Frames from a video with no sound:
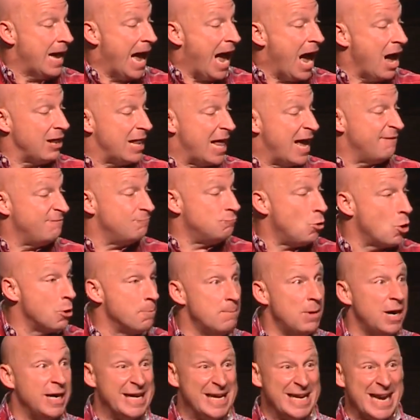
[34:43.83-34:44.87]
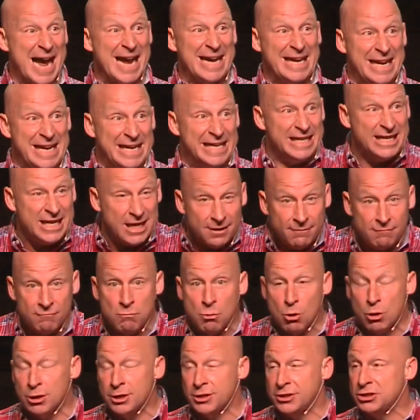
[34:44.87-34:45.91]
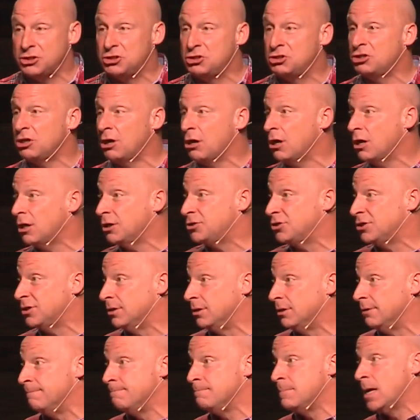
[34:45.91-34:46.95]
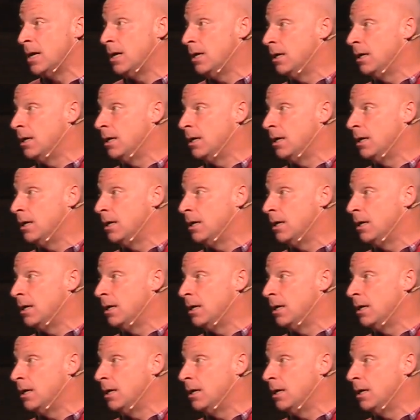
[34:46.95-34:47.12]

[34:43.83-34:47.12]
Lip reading: have more money and I can give more to the church, and